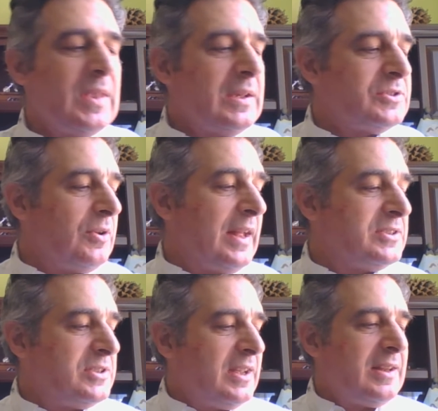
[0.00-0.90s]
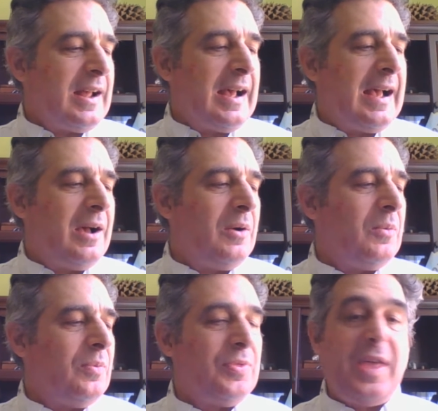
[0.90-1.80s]
So that's it.
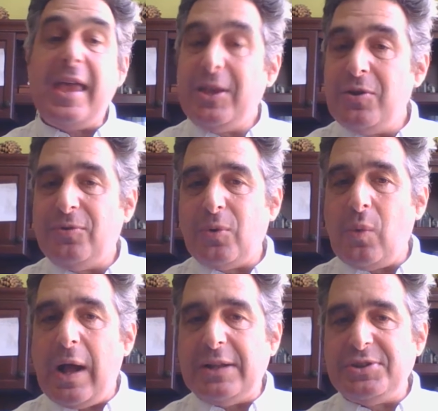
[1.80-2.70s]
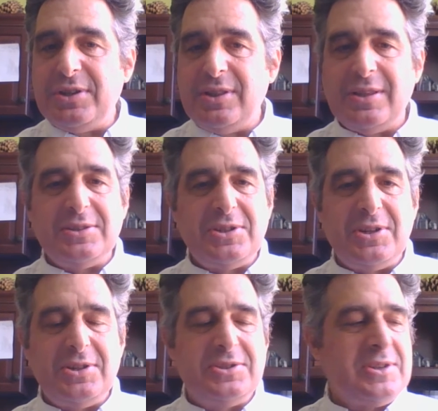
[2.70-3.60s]
Thank you for watching. This
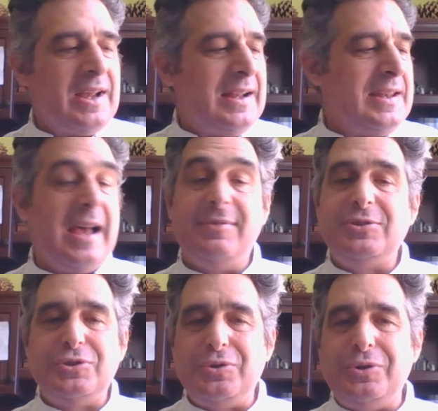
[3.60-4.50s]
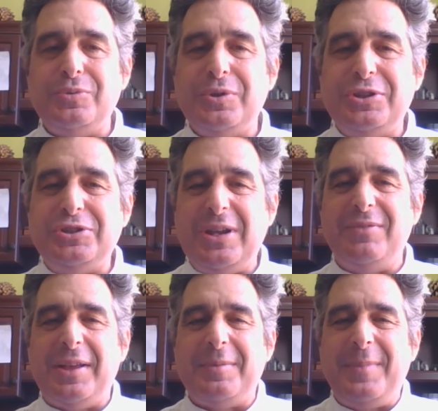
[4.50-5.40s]
is Novice Shooter with the
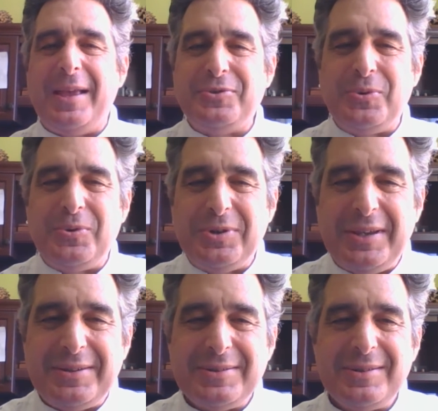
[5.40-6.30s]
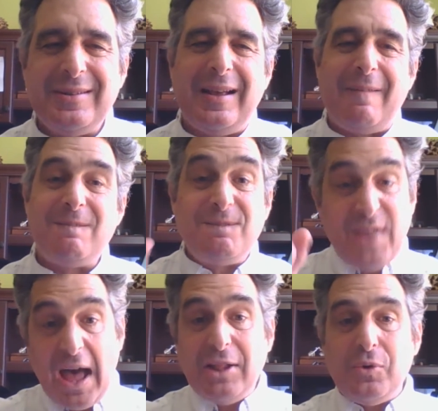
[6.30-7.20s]
Shave Like a Man toolkit.
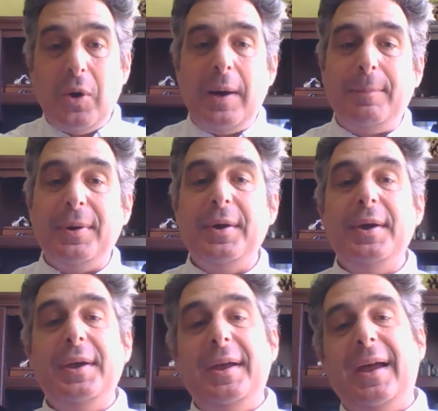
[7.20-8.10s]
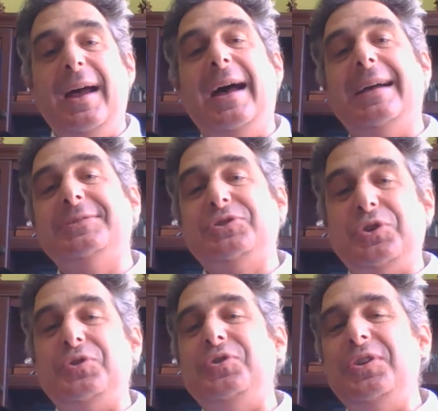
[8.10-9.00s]
Follow up.
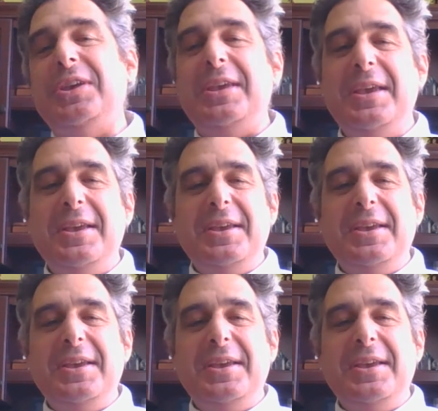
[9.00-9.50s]
Certainly,